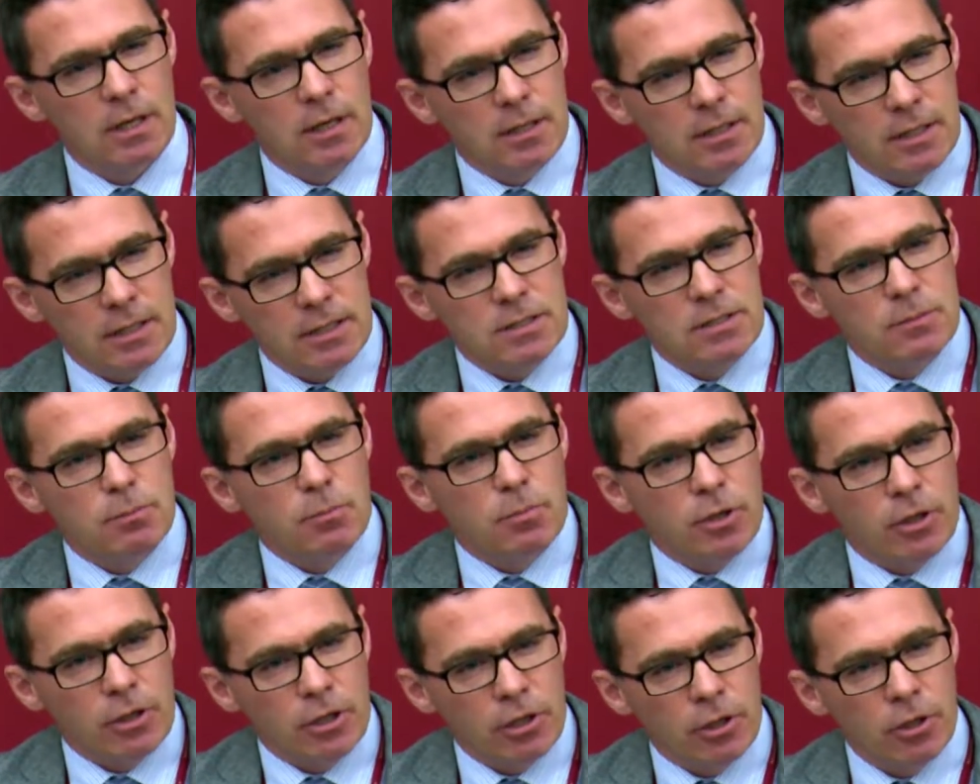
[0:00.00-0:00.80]
this
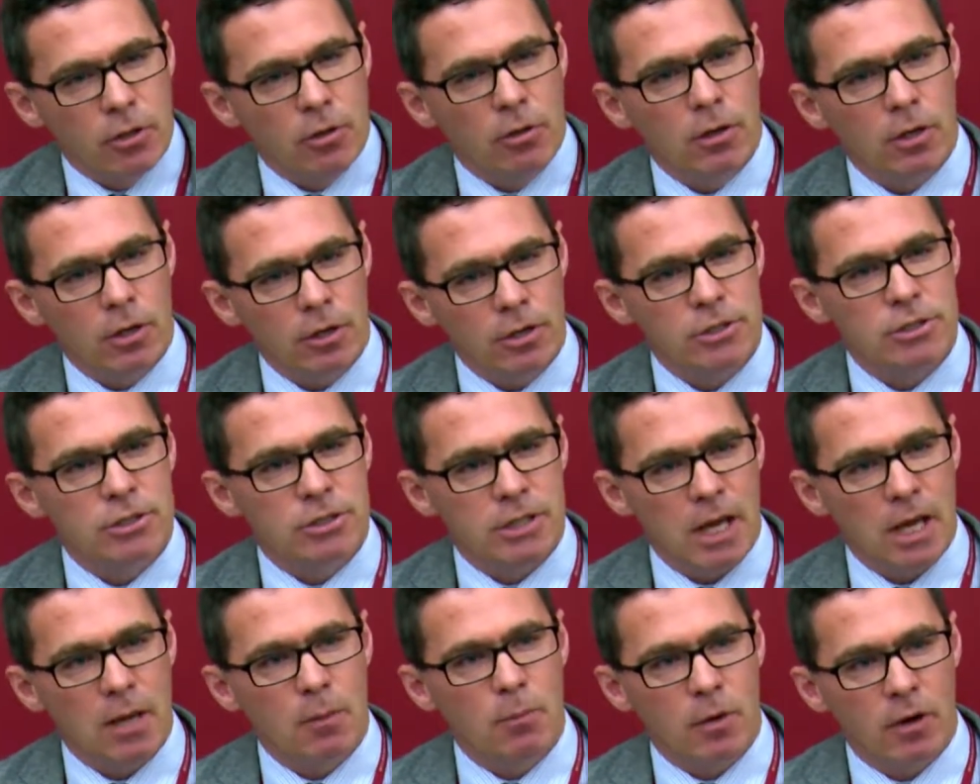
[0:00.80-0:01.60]
peculiar
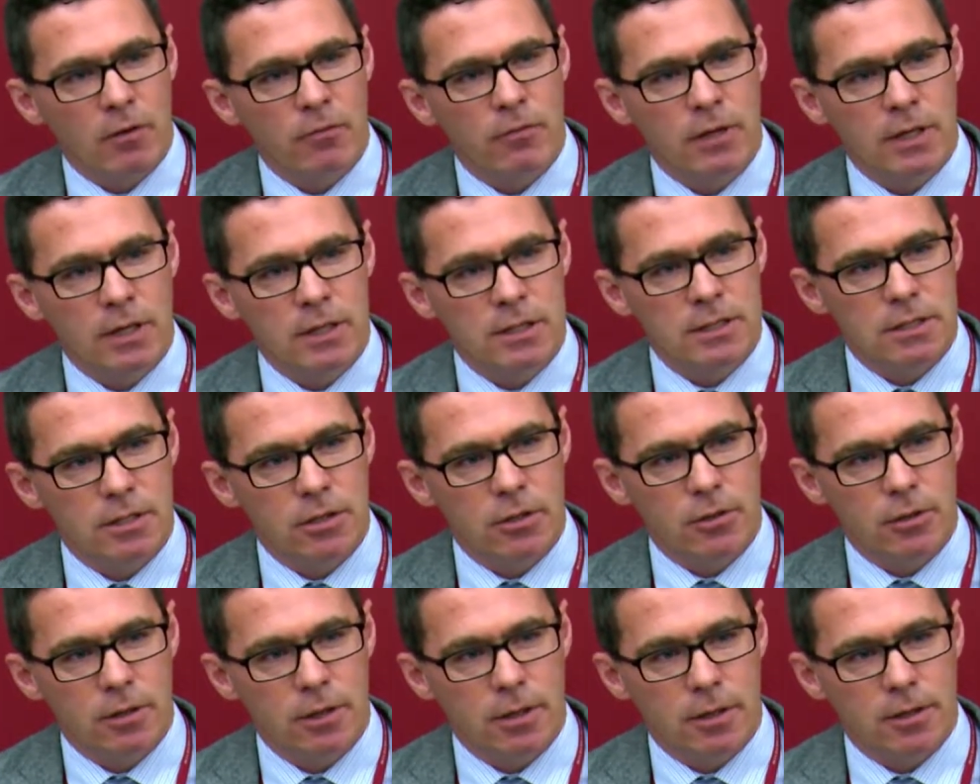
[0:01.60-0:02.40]
shape of the
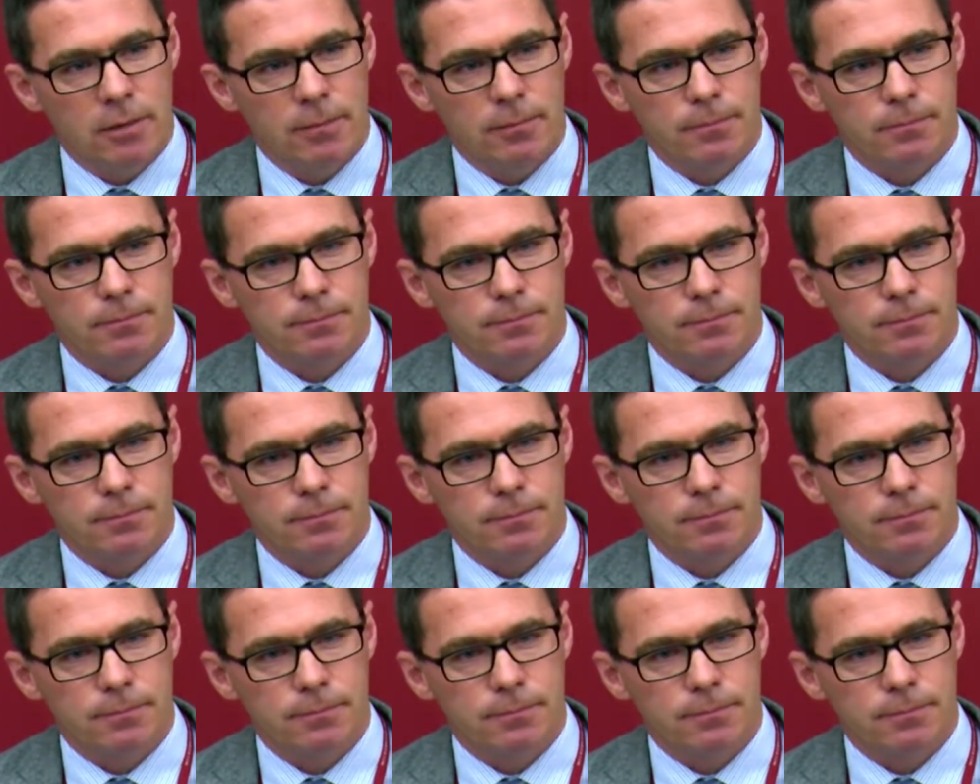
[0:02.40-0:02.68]
interior.